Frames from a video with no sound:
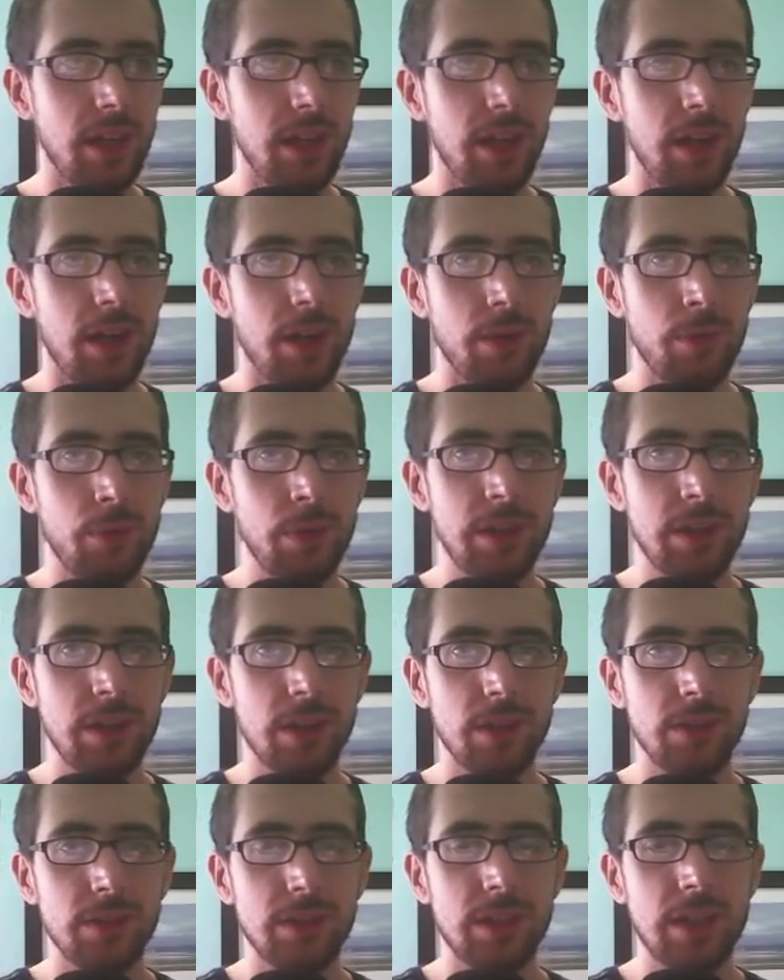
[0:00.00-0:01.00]

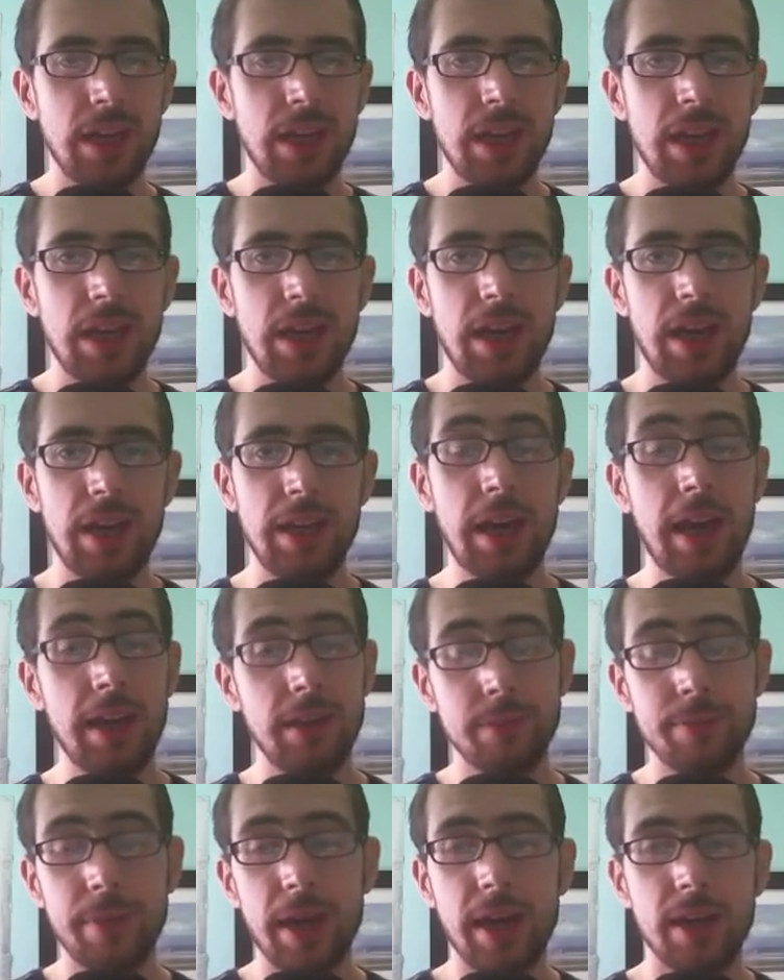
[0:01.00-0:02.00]
Windows
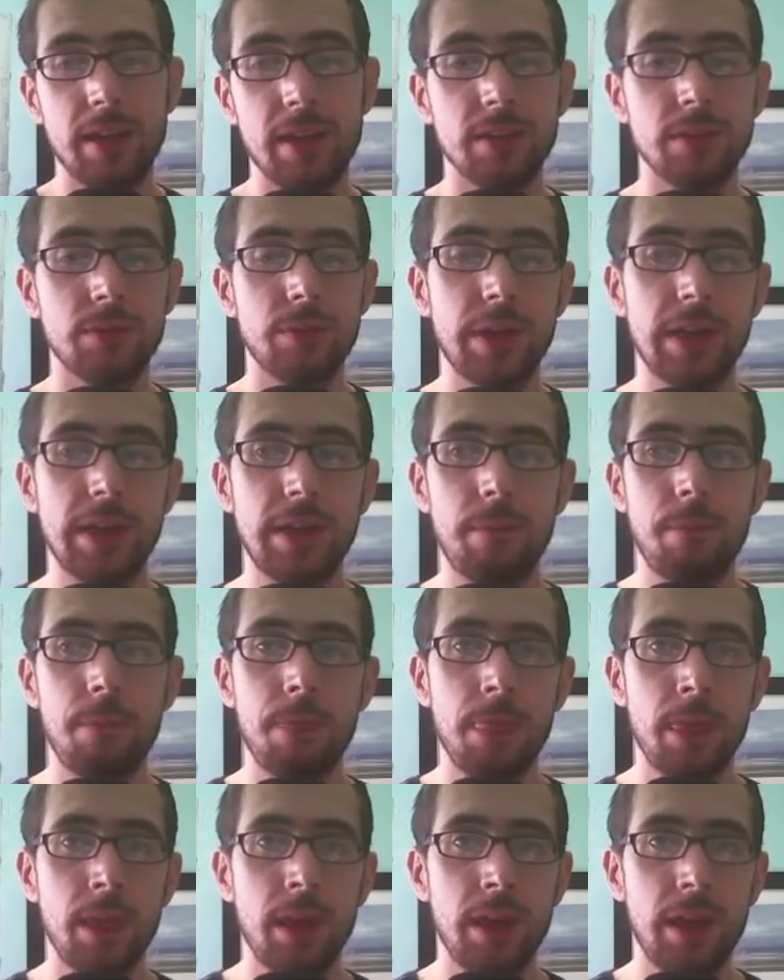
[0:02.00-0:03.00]
and Mac as well.
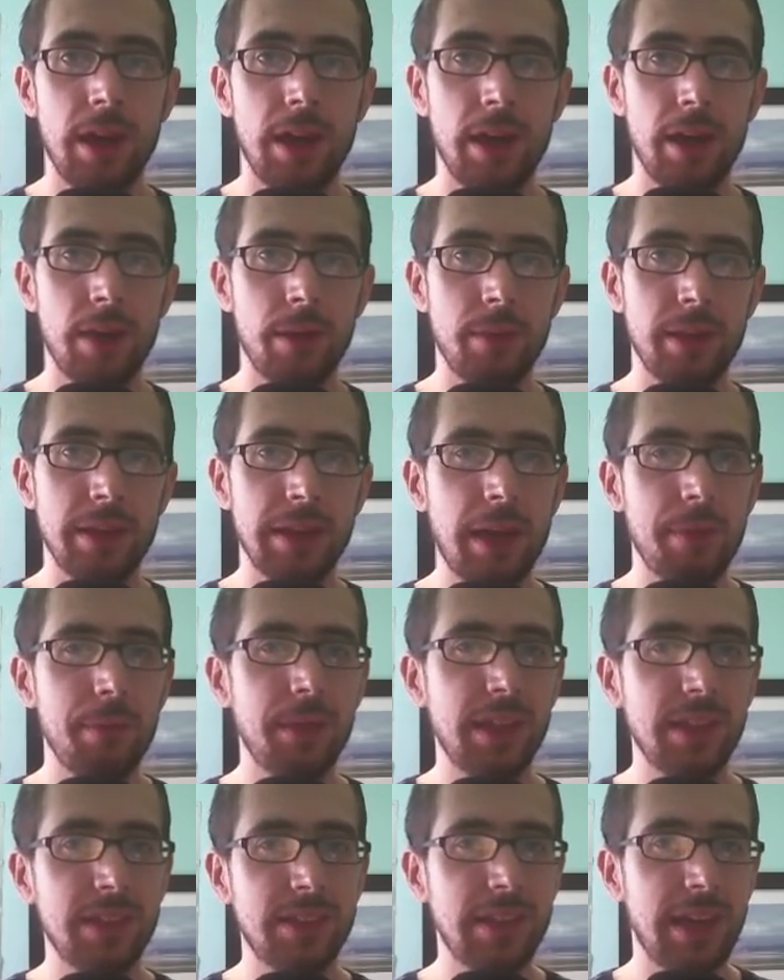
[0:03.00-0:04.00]
And that
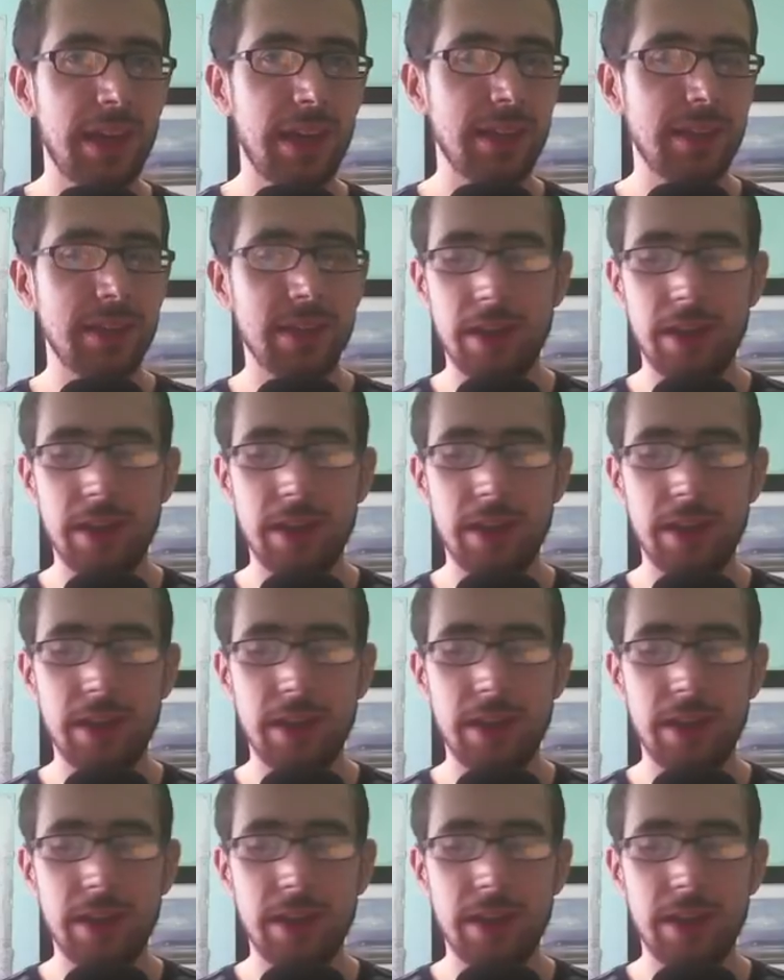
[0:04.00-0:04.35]
being said,